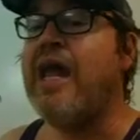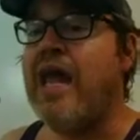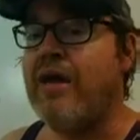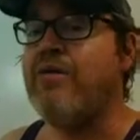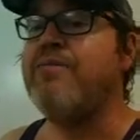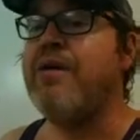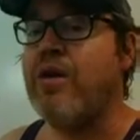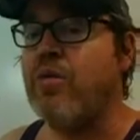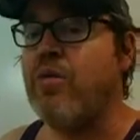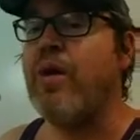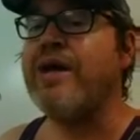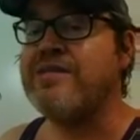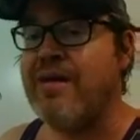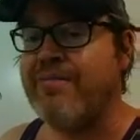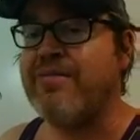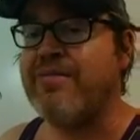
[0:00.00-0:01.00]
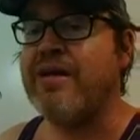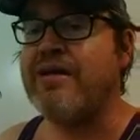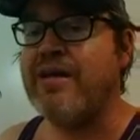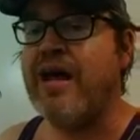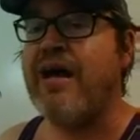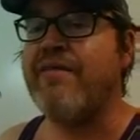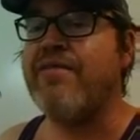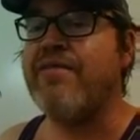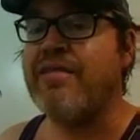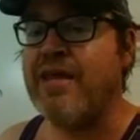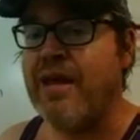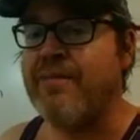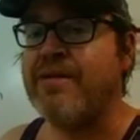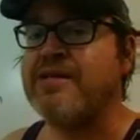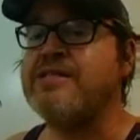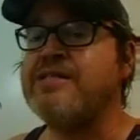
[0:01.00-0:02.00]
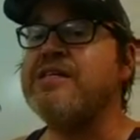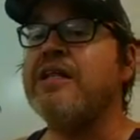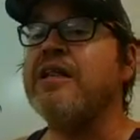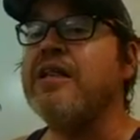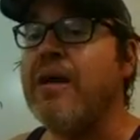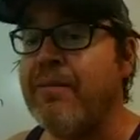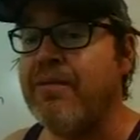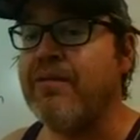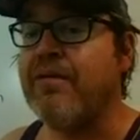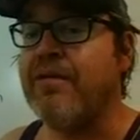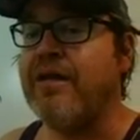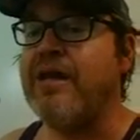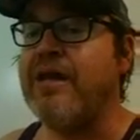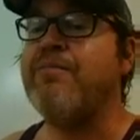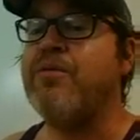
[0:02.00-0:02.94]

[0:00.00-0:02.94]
it would be quite something to have the Thebans deliberately